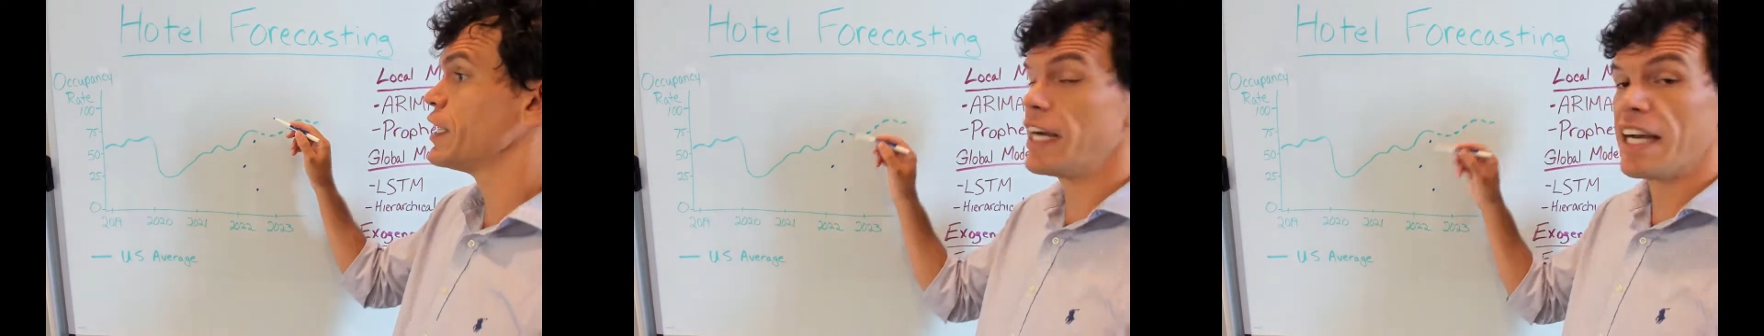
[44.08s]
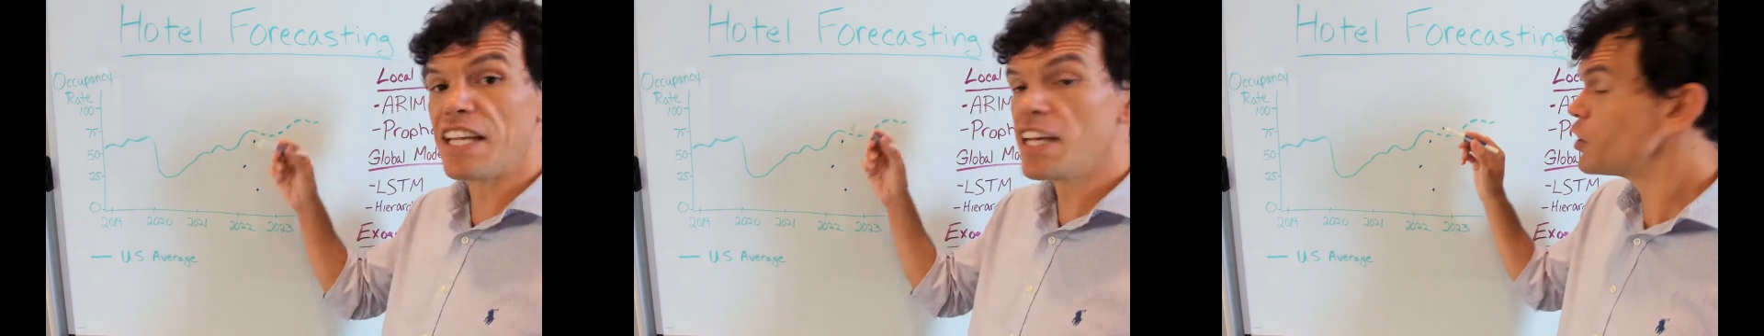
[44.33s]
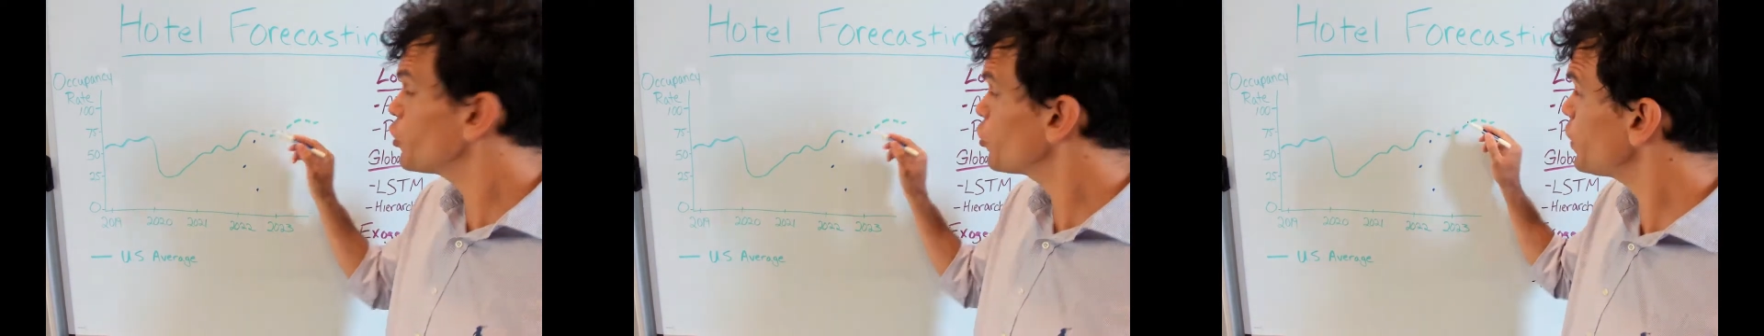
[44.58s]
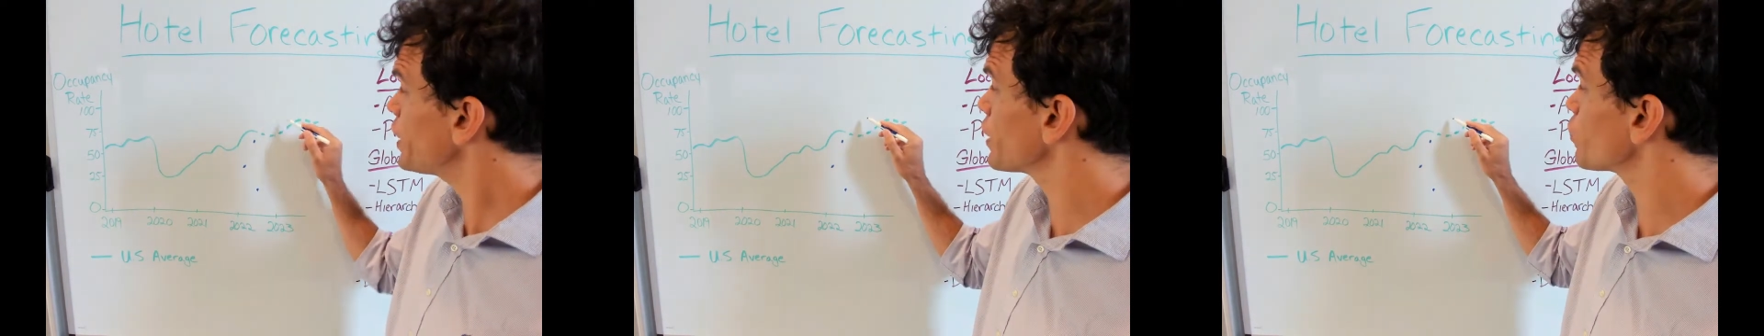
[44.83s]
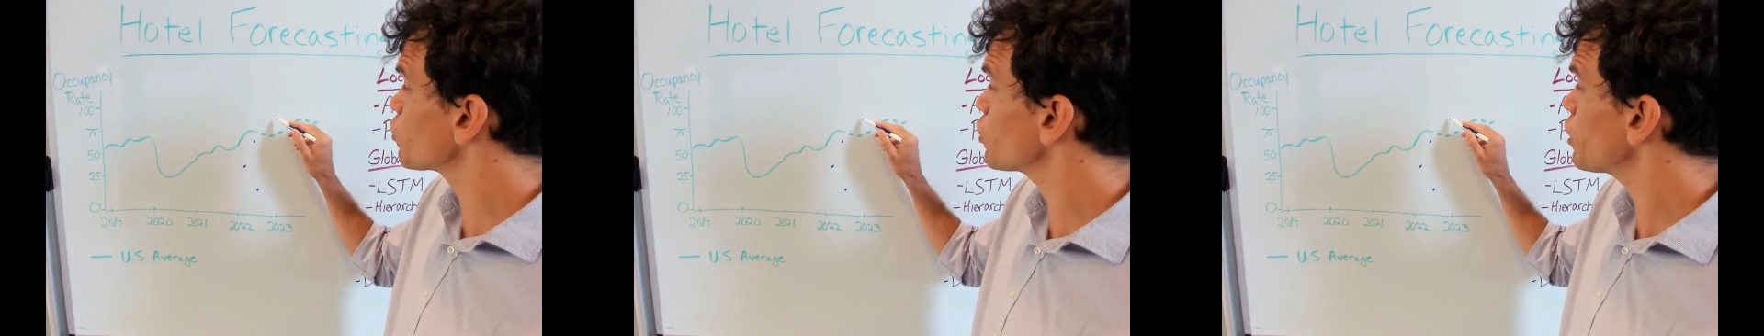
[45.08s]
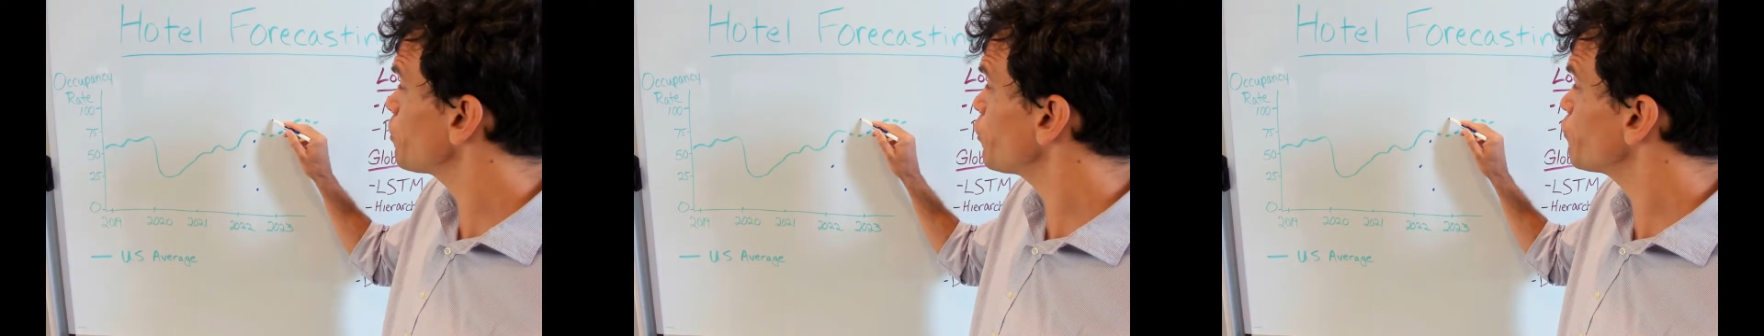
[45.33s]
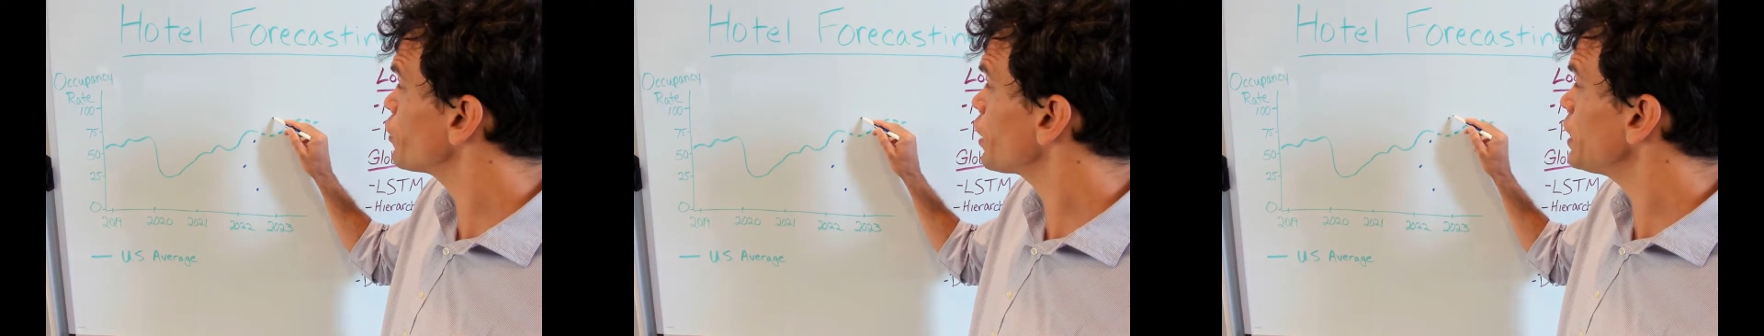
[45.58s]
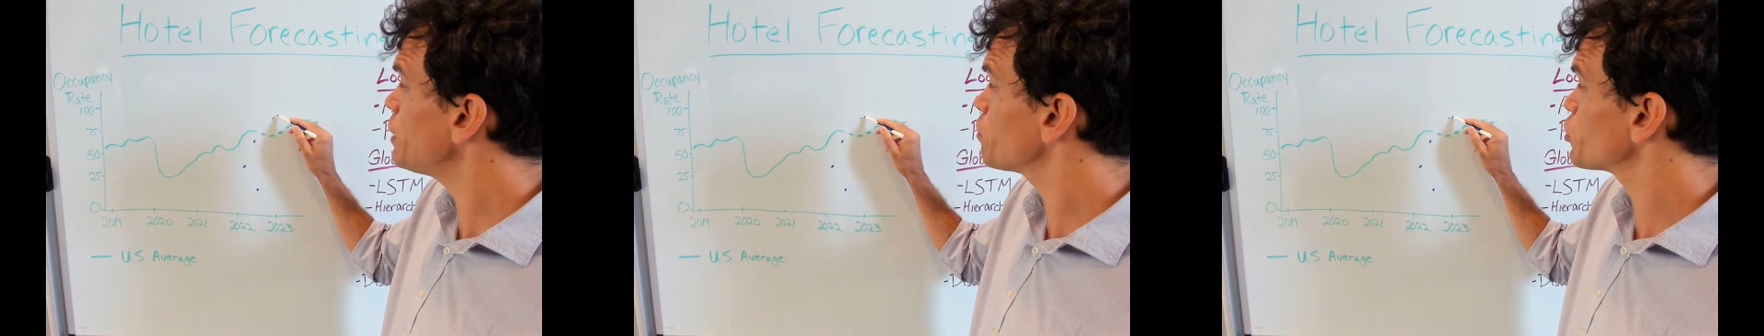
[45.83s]
And then at the weekend, we're up over
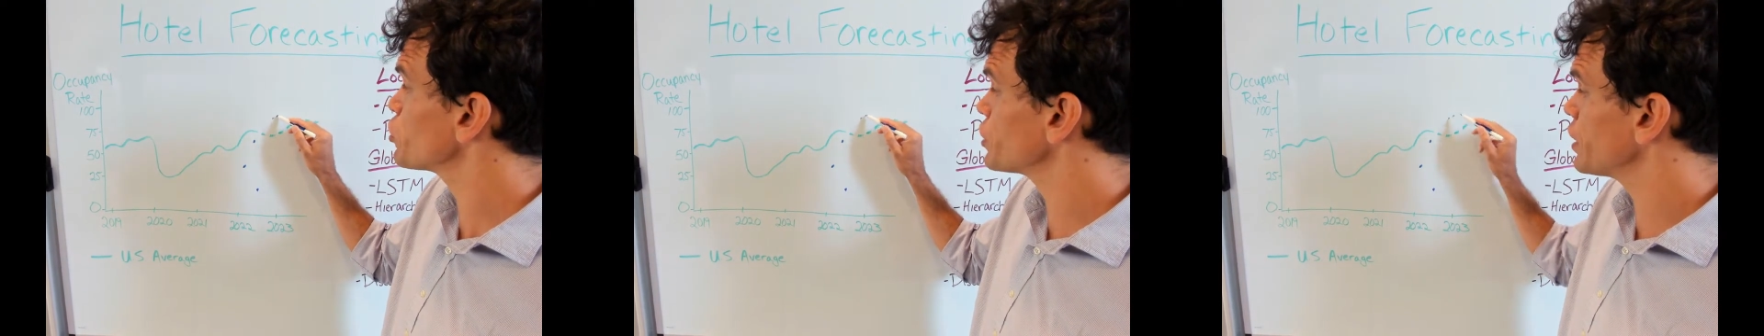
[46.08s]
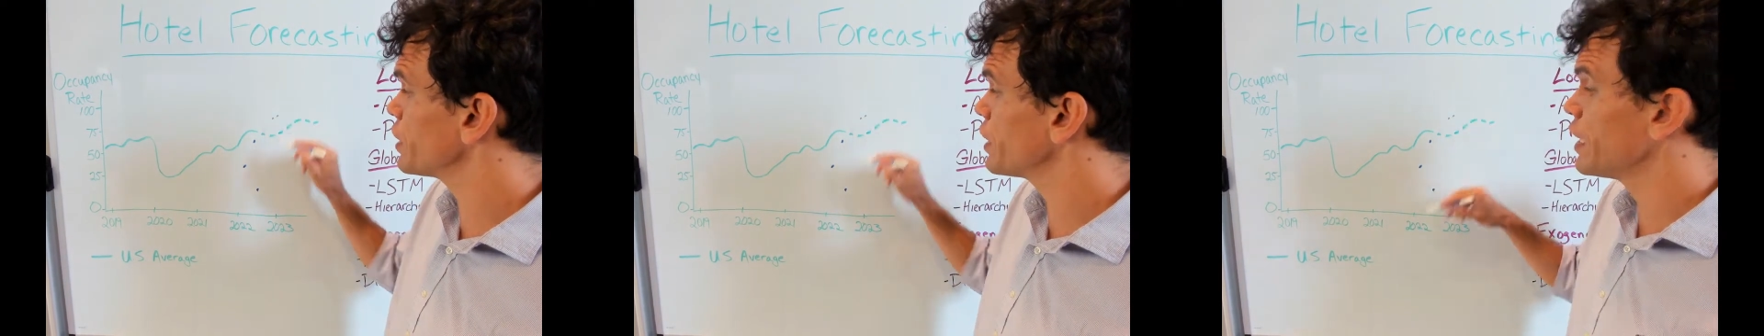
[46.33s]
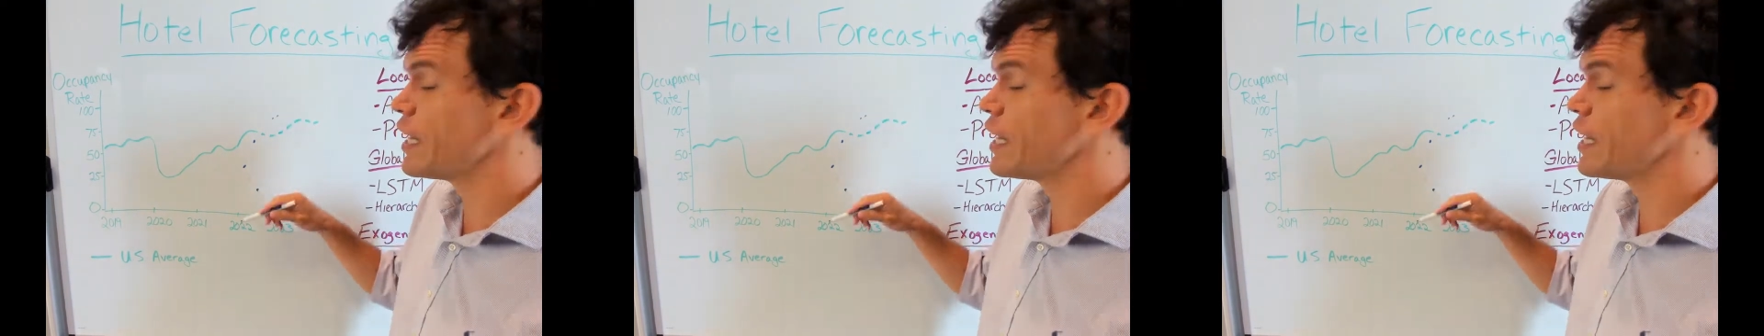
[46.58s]
90%.